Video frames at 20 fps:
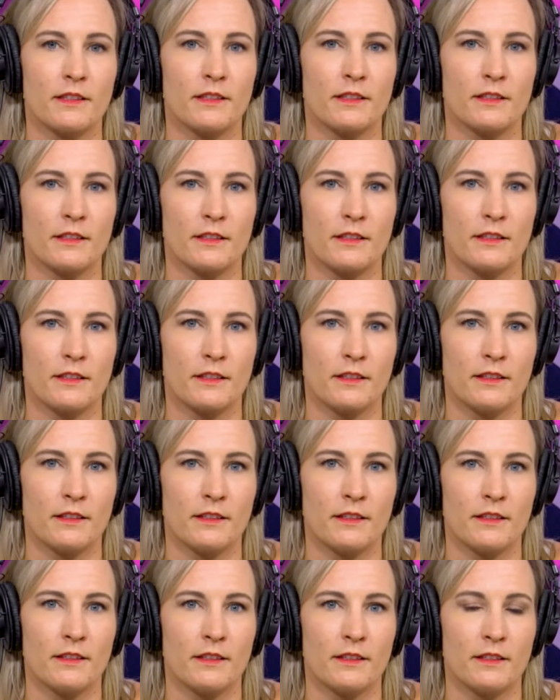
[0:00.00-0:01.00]

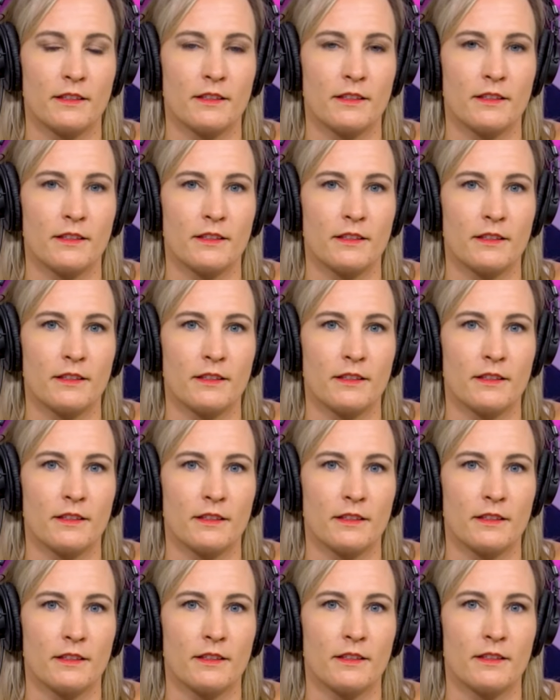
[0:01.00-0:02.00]

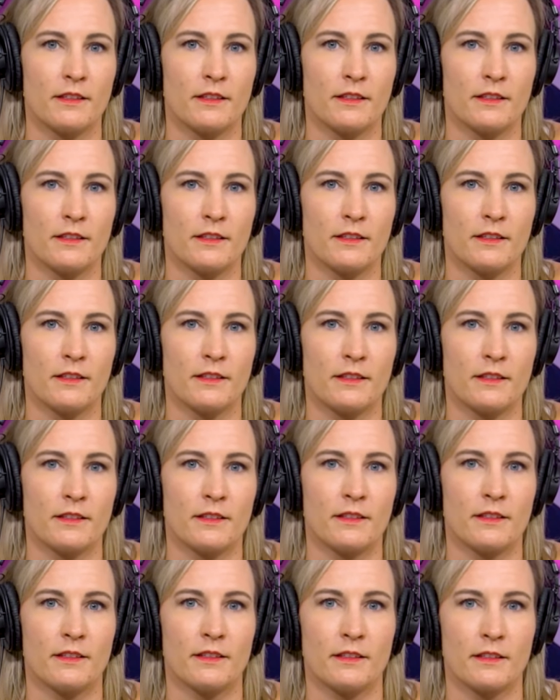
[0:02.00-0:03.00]

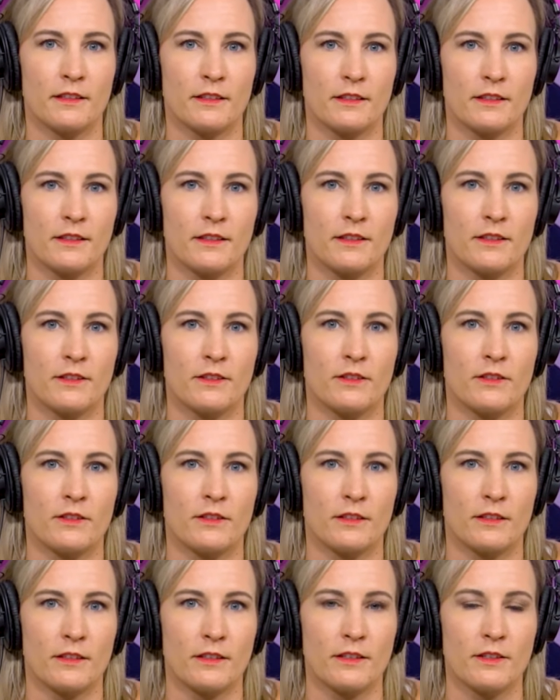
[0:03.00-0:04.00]

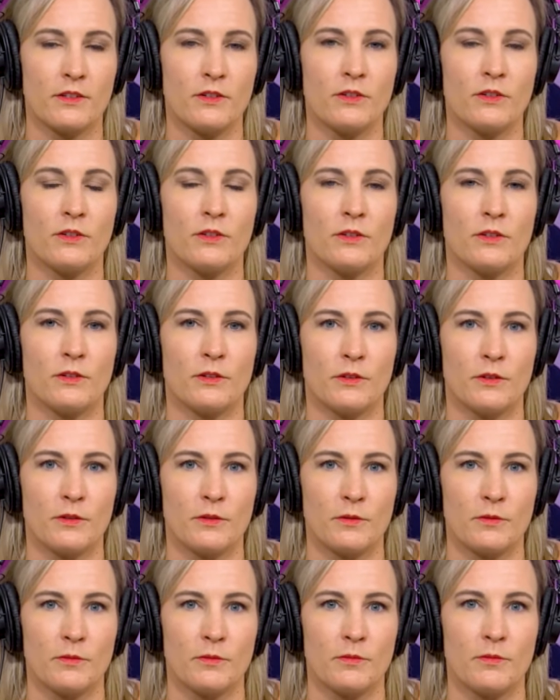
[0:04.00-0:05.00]

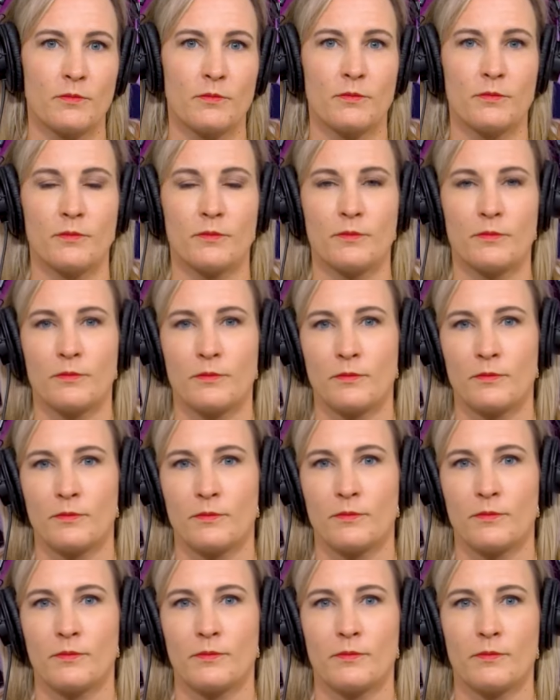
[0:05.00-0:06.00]

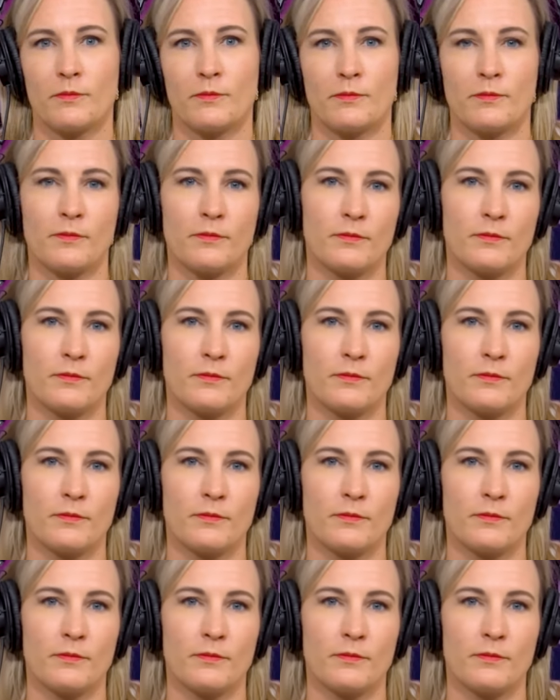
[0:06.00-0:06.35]
(not speaking)